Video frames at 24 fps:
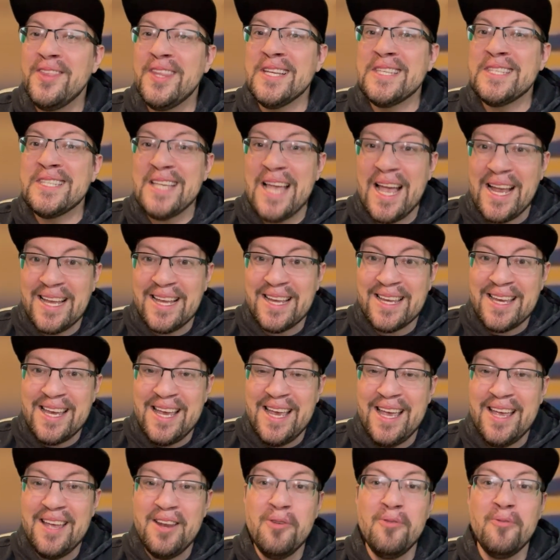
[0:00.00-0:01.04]
The second
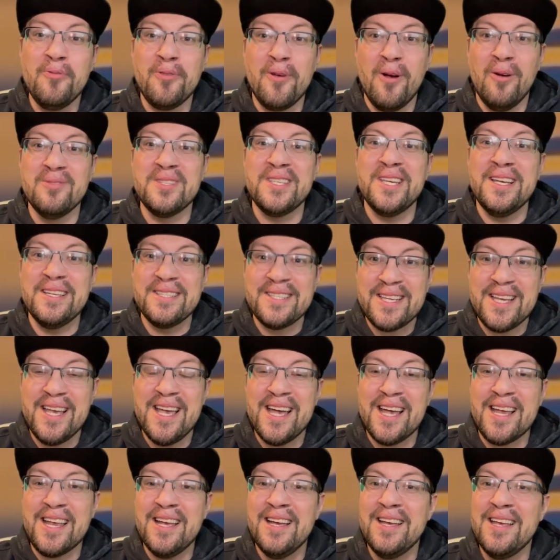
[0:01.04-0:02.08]
kid who throws his
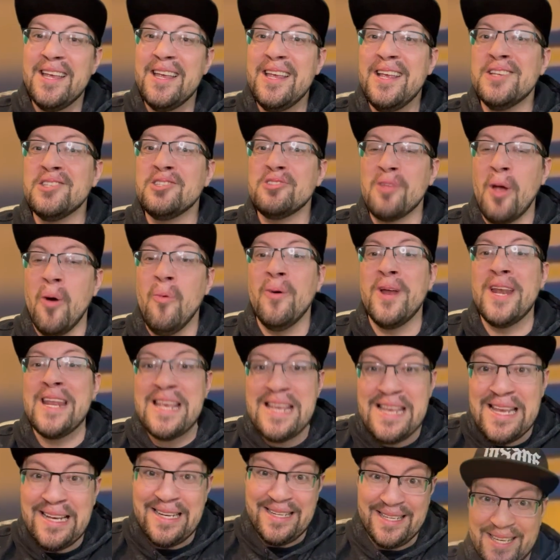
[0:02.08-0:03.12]
kick is throwing
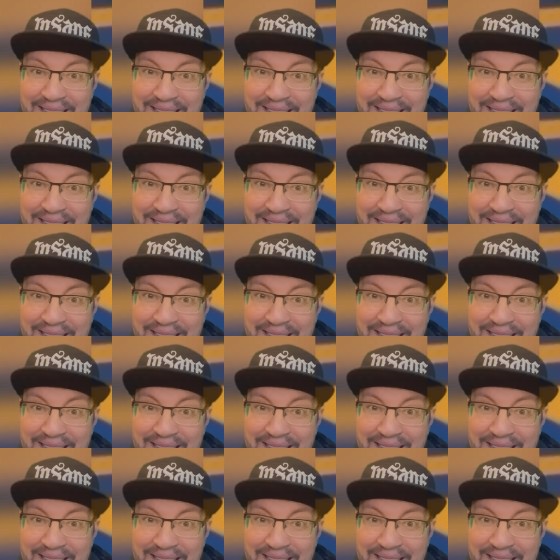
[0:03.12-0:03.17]
heat.